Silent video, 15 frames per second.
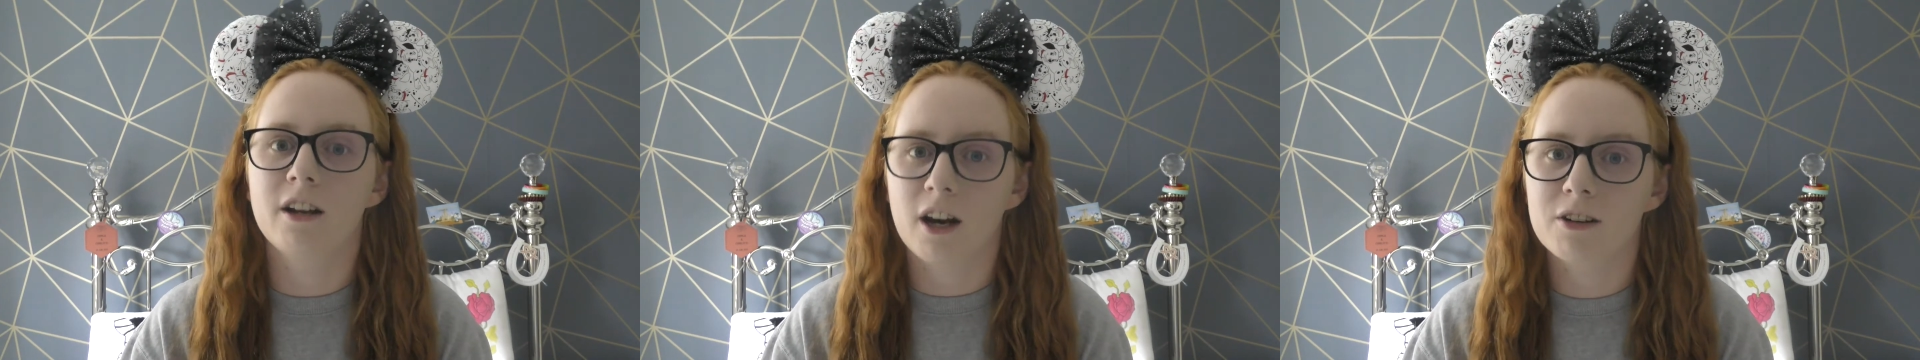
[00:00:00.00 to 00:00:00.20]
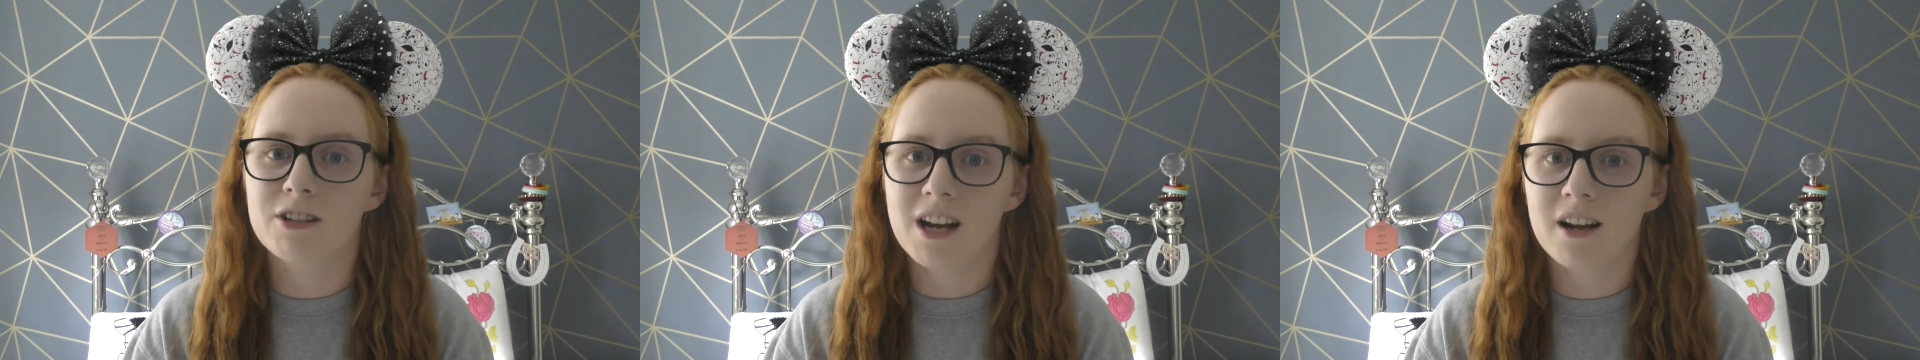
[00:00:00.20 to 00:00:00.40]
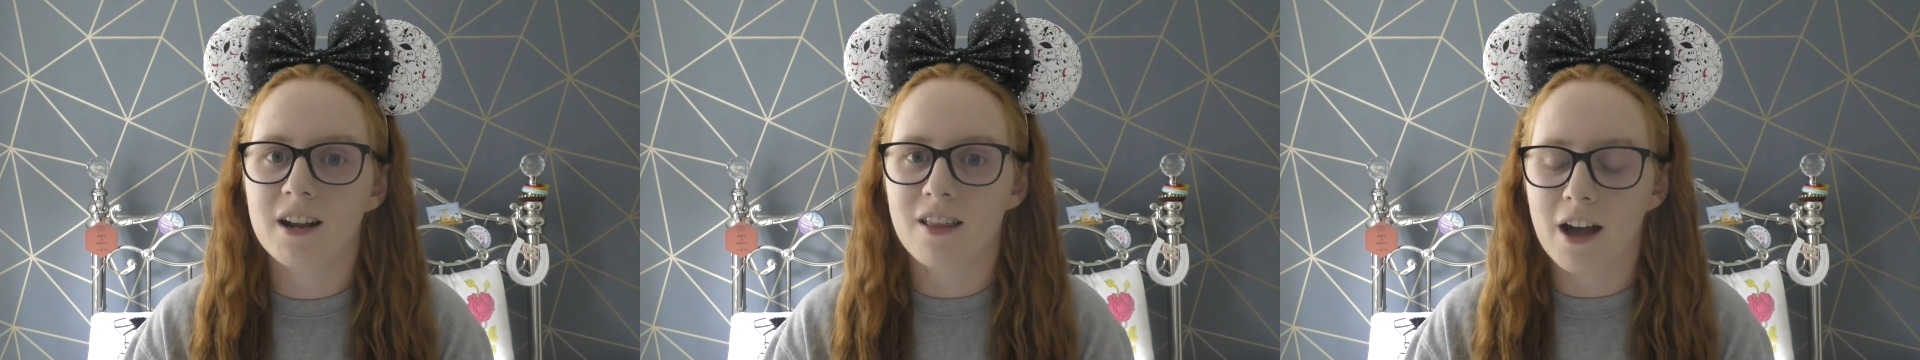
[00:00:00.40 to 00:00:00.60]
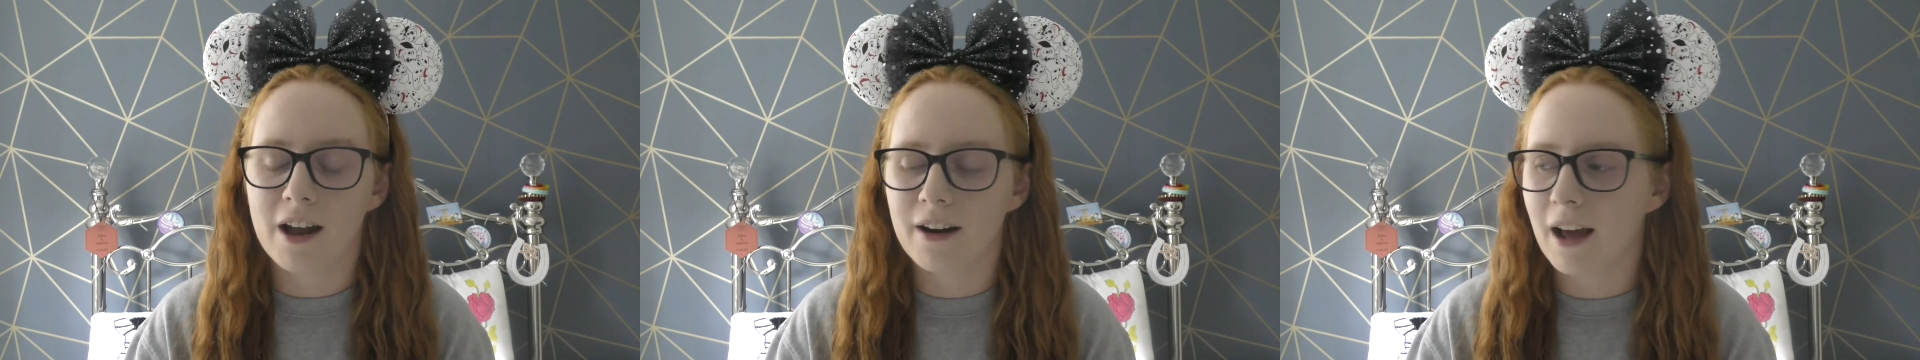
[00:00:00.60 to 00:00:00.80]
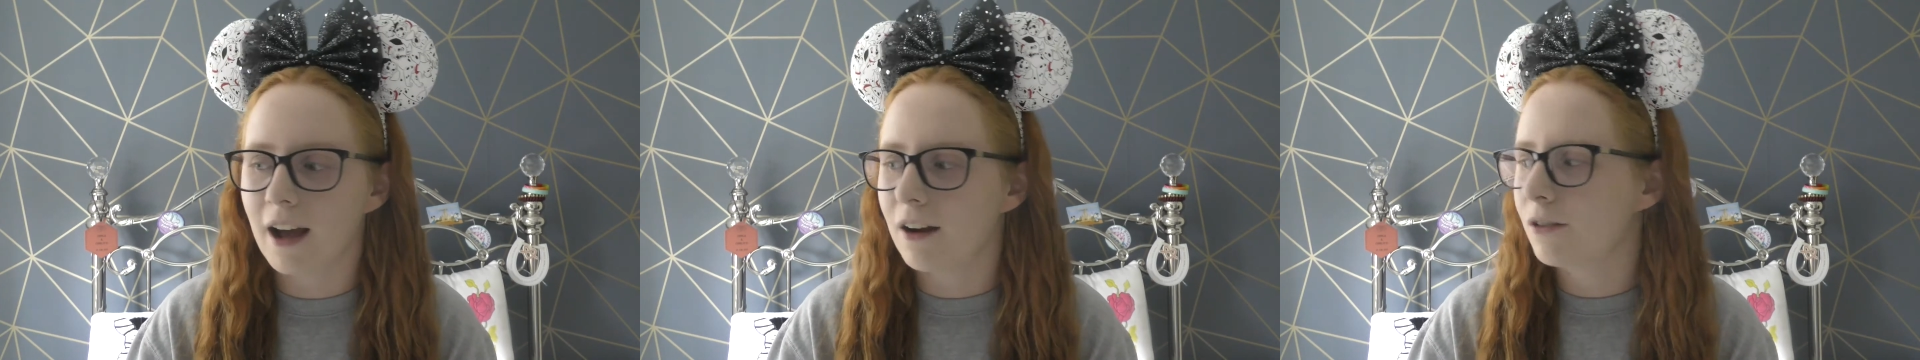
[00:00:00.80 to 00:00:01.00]
I'll tell you that
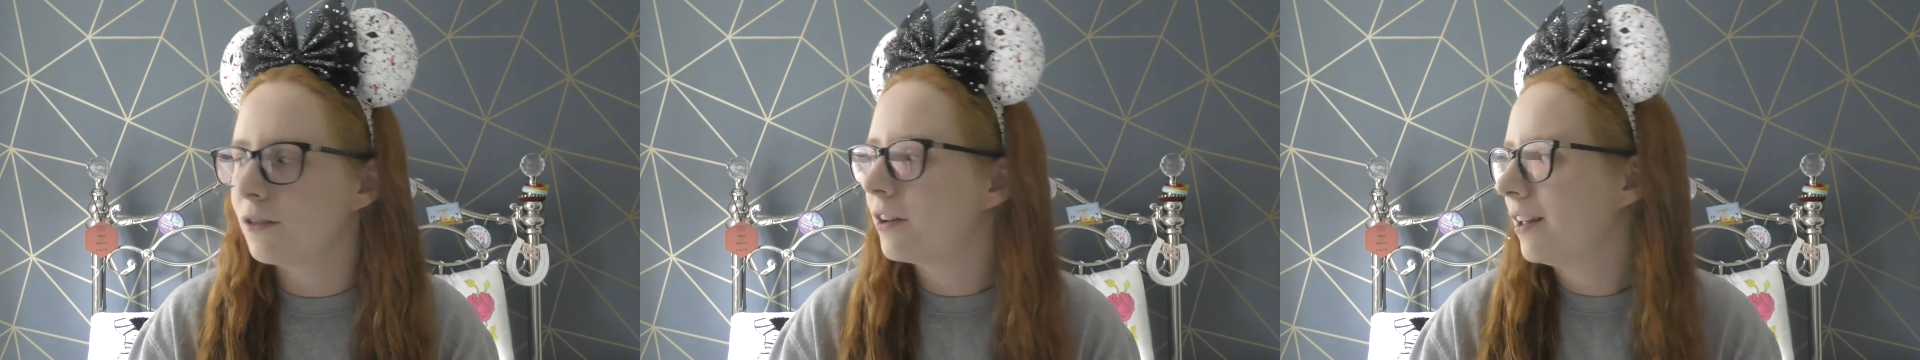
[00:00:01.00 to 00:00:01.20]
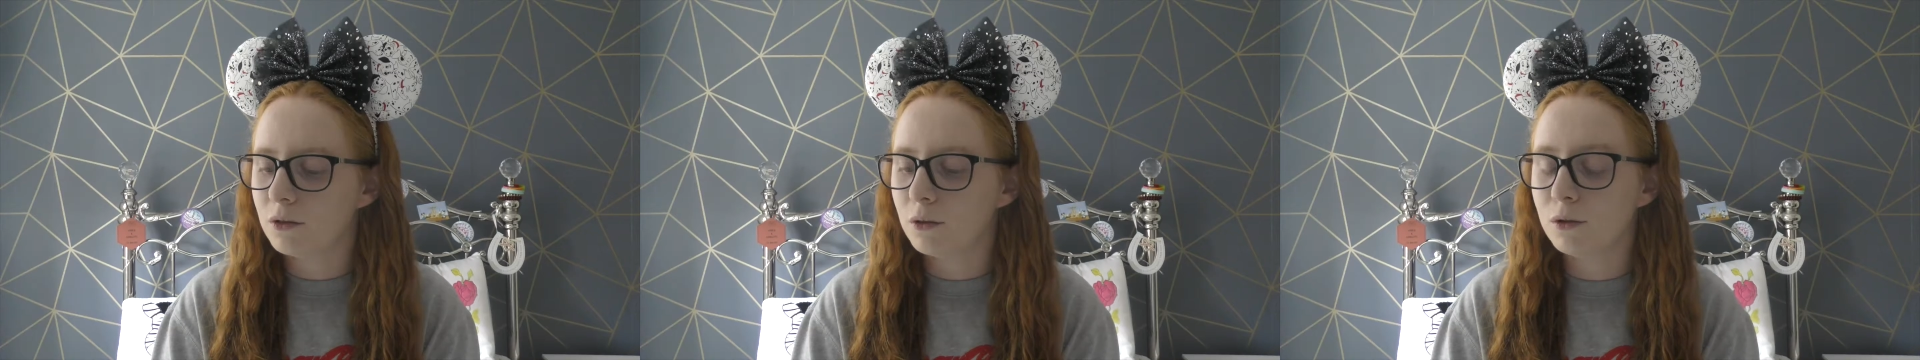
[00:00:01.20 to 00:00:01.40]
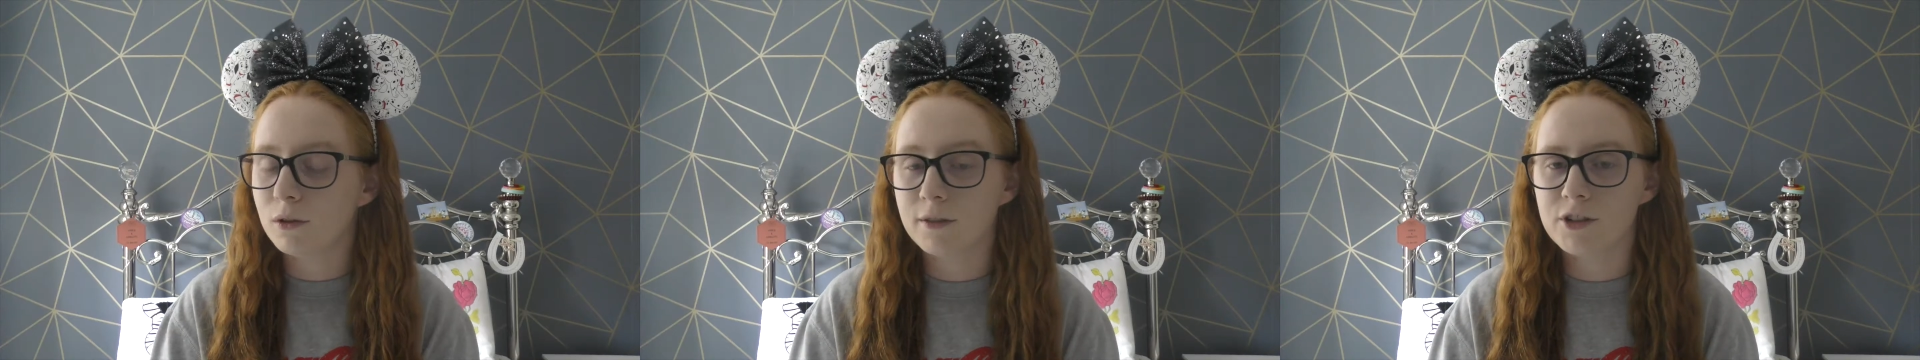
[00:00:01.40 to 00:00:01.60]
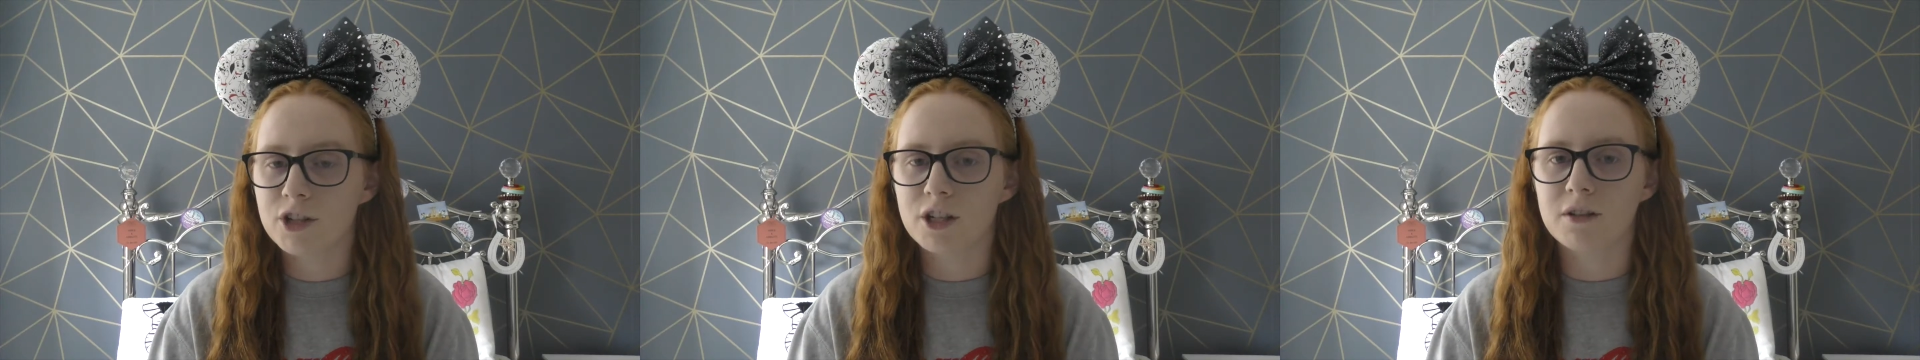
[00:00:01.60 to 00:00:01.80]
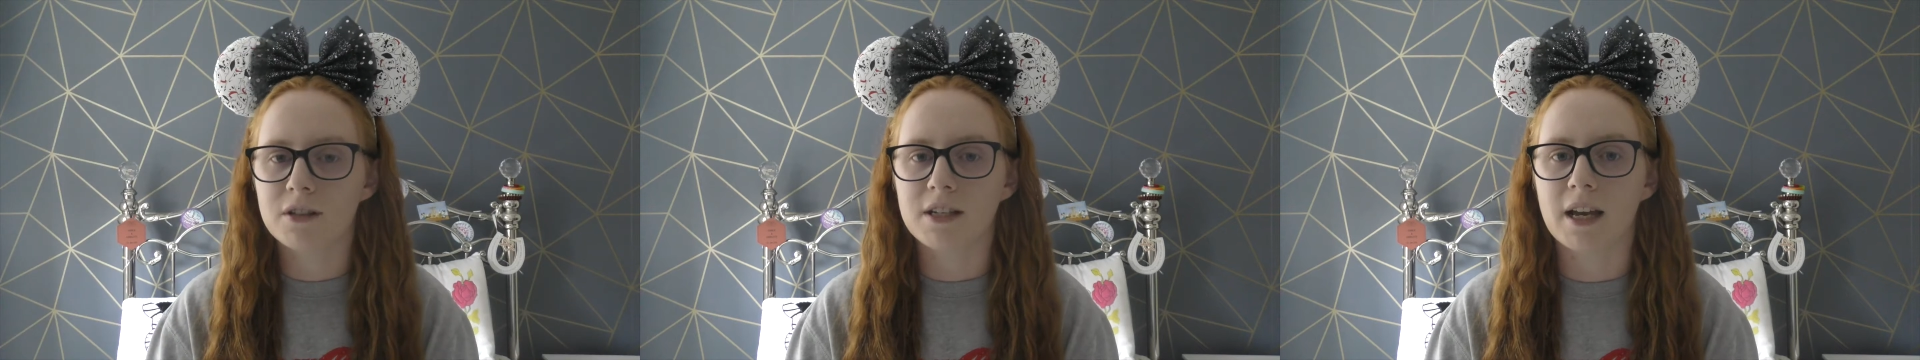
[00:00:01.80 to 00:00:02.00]
now. All of
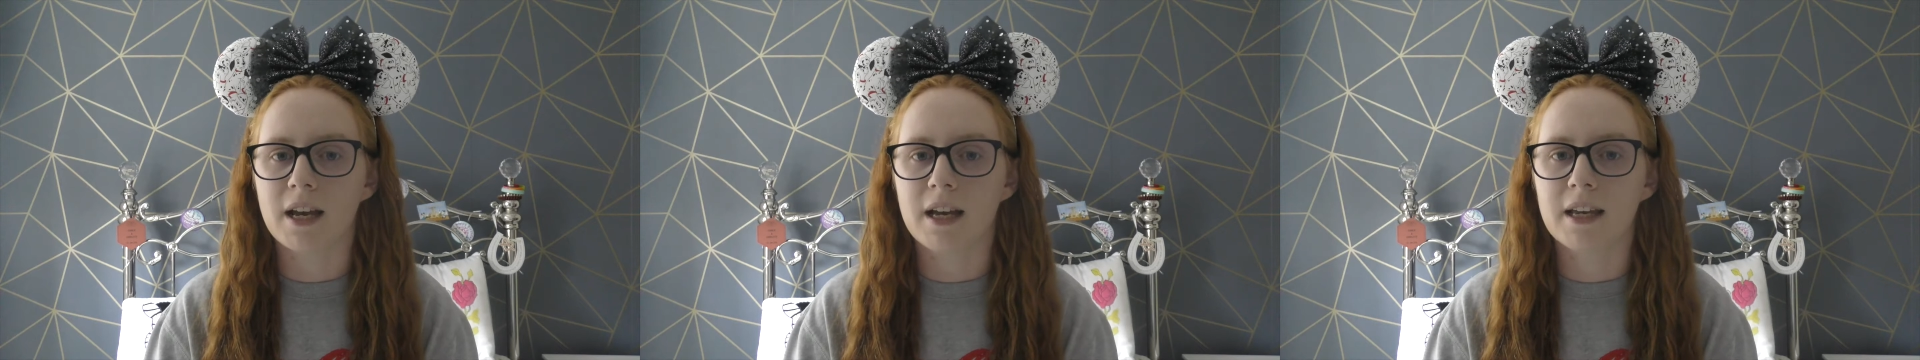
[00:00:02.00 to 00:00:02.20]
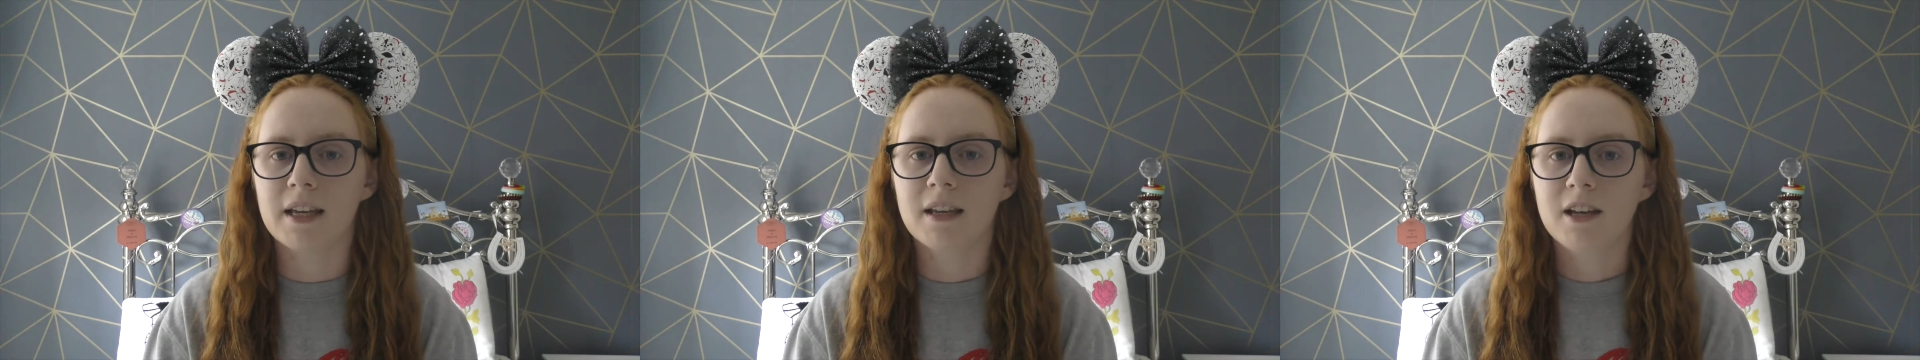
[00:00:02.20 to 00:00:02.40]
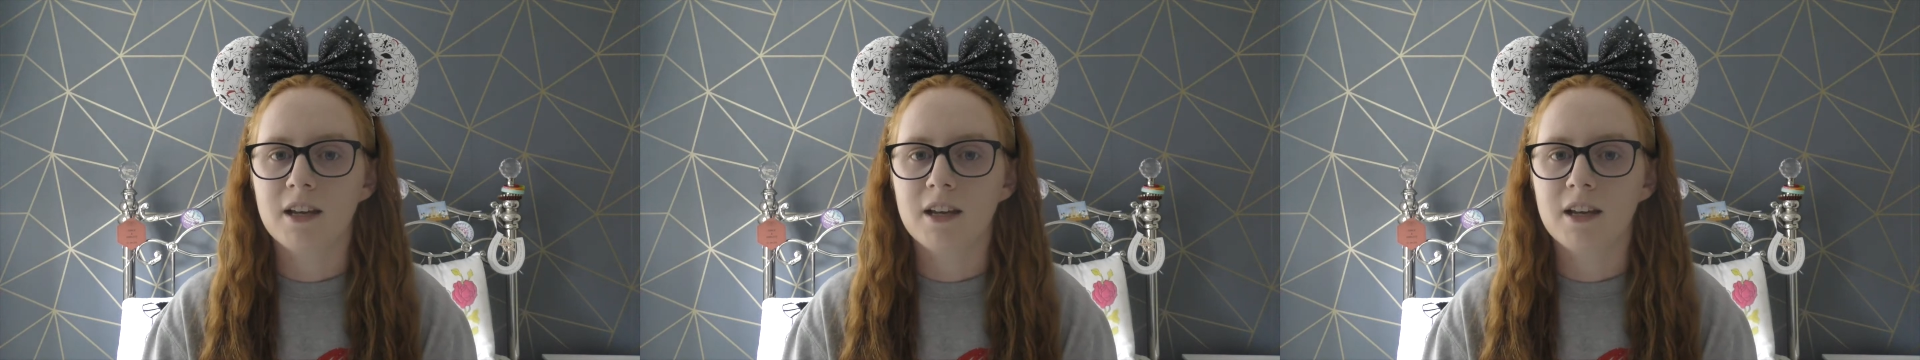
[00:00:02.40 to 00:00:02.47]
Tuesday